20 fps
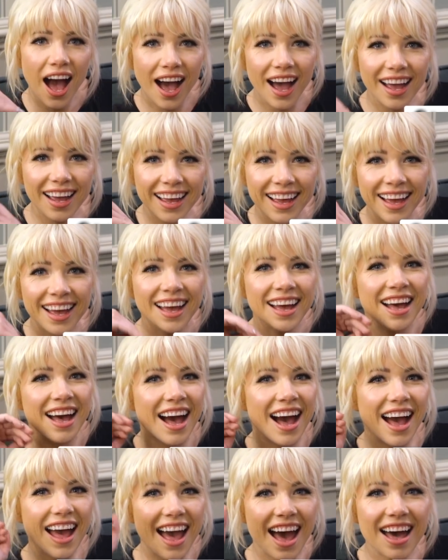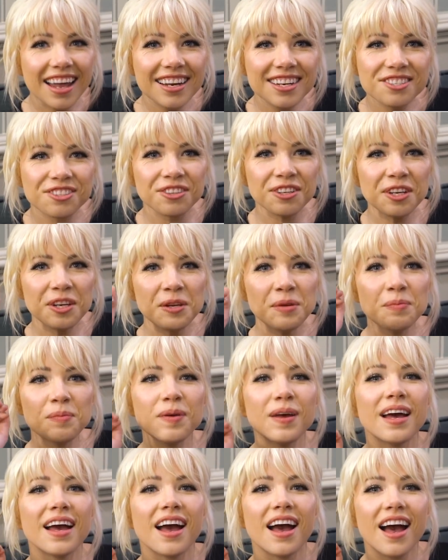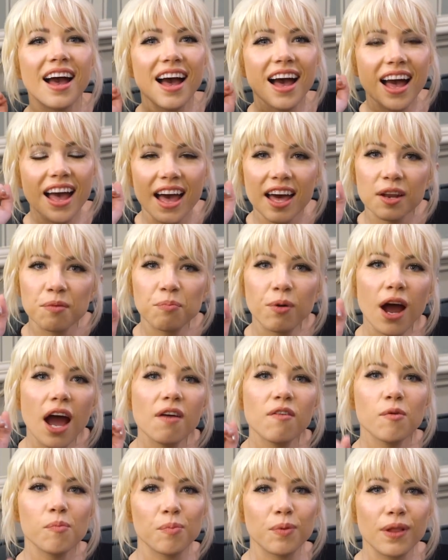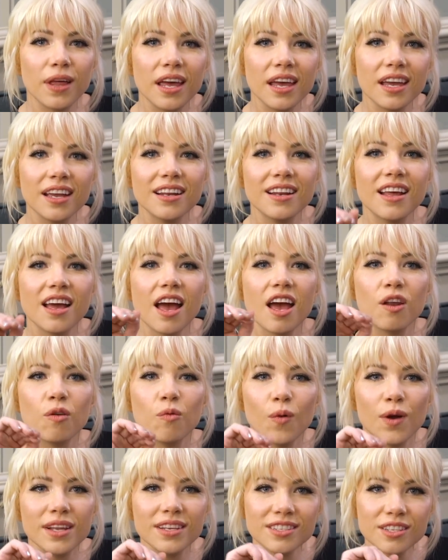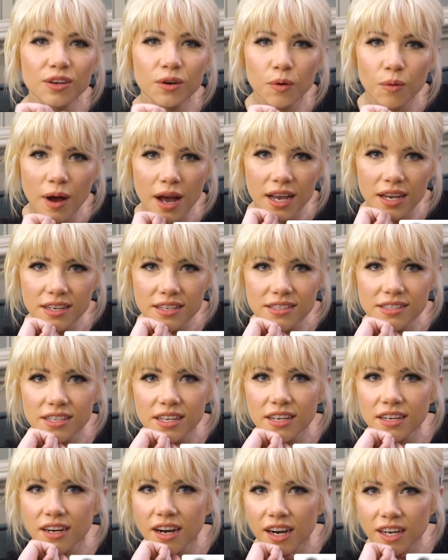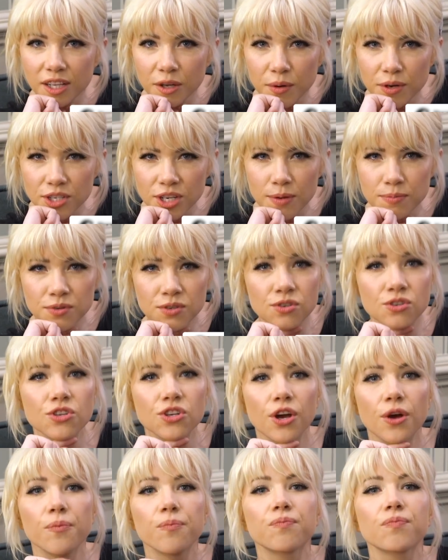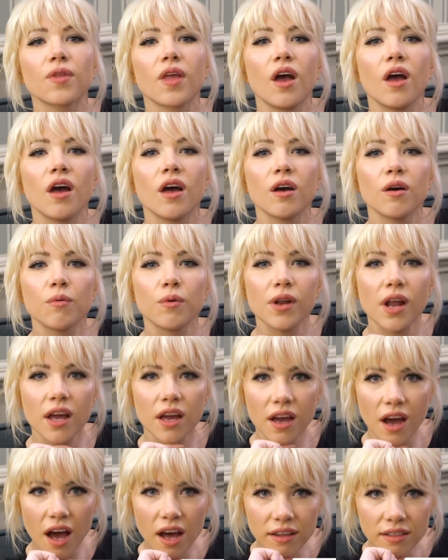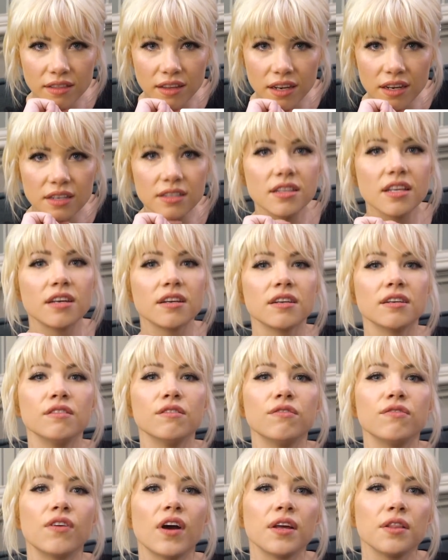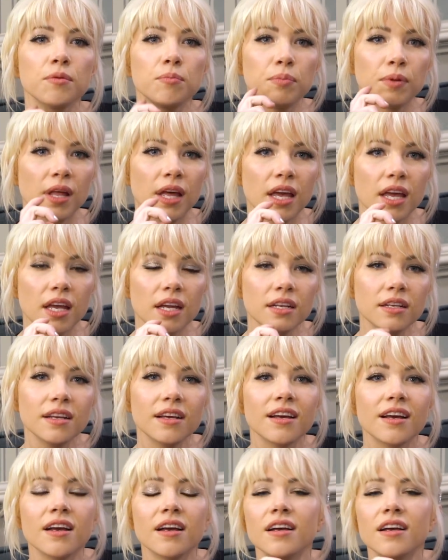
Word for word: I, I had a dream. I had a private plane and went to Hawaii to see a Carly Rae Jepsen show. When I got there, they couldn't find the plane,